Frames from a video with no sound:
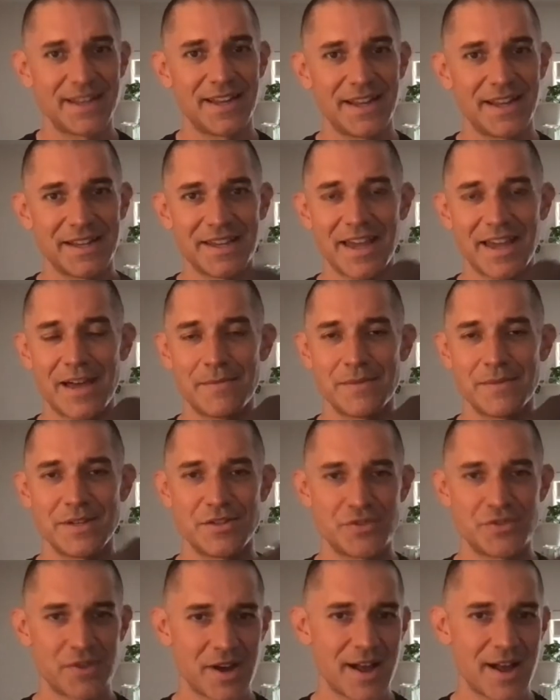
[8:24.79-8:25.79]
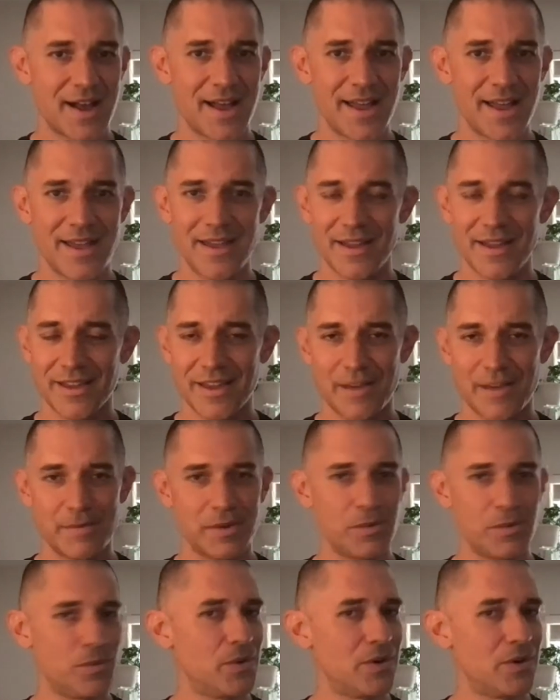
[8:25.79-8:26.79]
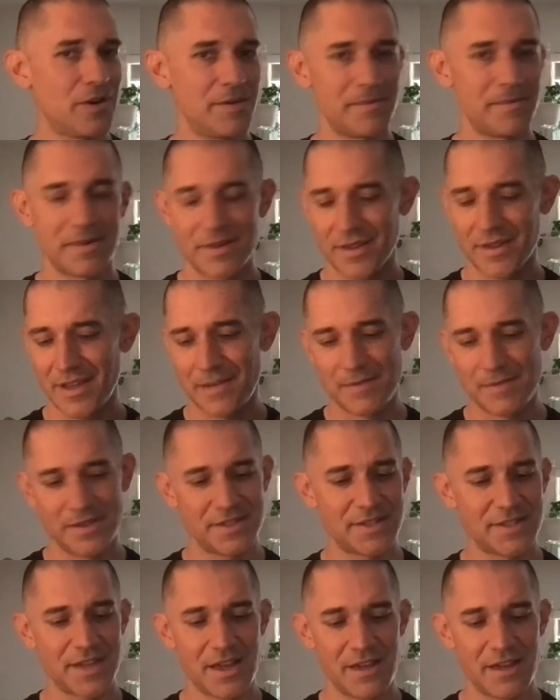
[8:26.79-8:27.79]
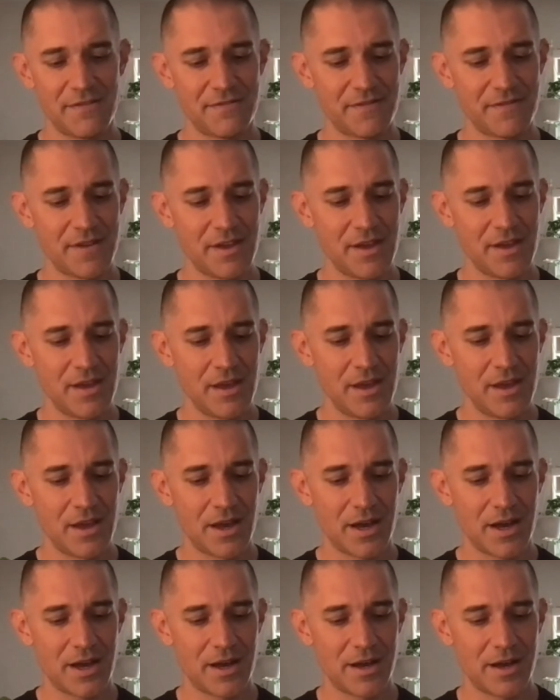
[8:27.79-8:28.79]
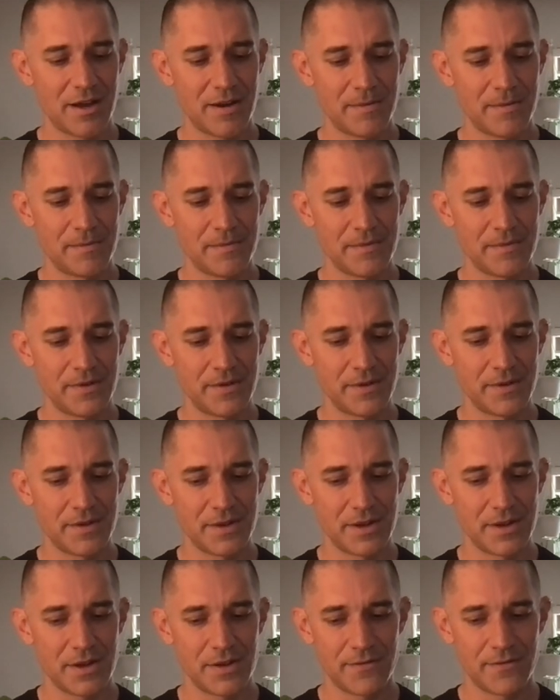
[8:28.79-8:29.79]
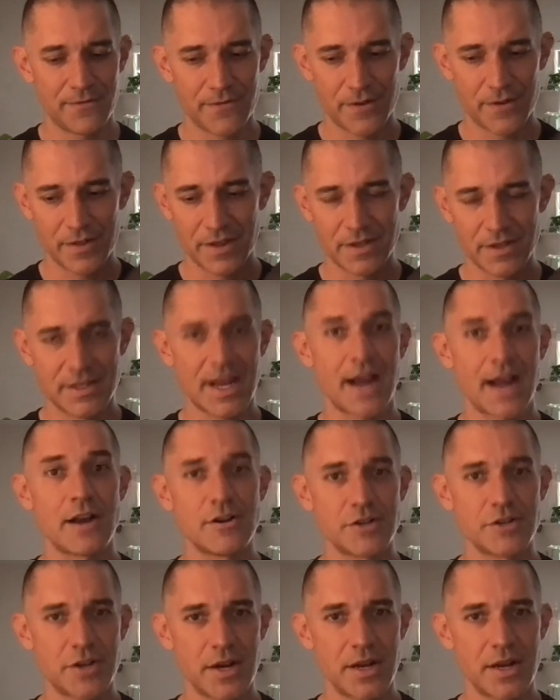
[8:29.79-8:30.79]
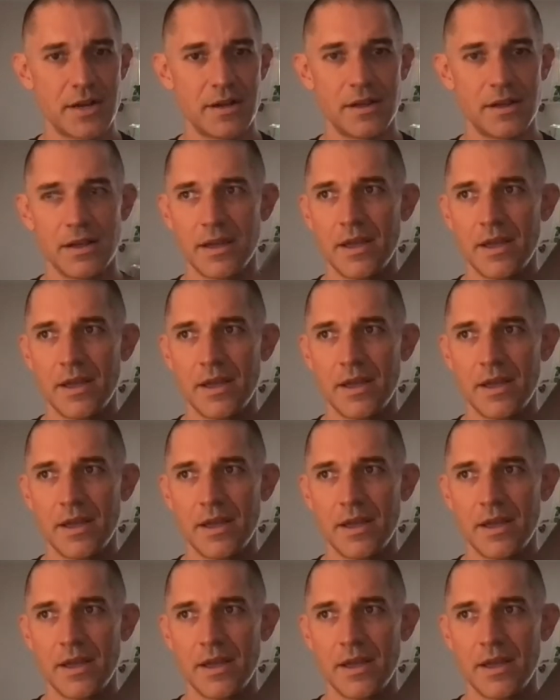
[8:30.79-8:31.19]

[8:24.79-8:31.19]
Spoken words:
It kept me dry, it kept me warm, it kept me safe for the entire trail.